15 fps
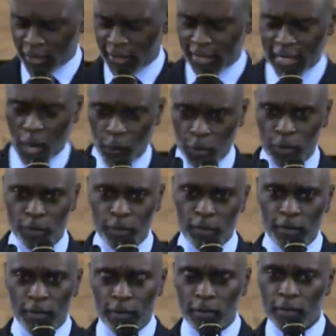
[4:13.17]
said, "I was
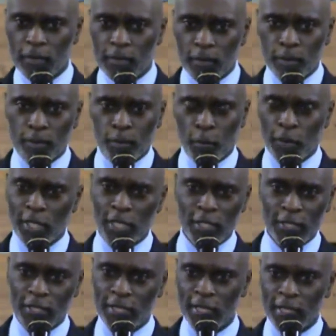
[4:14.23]
born in
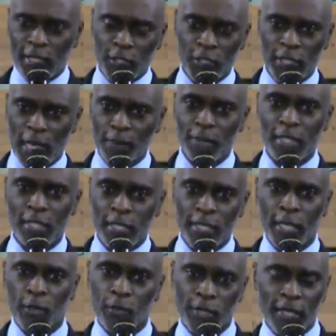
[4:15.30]
sin and shaping in
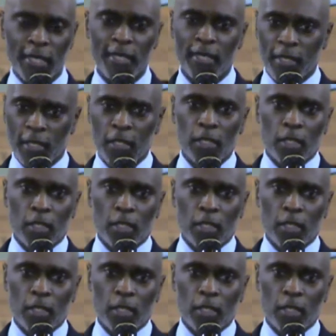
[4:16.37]
iniquity."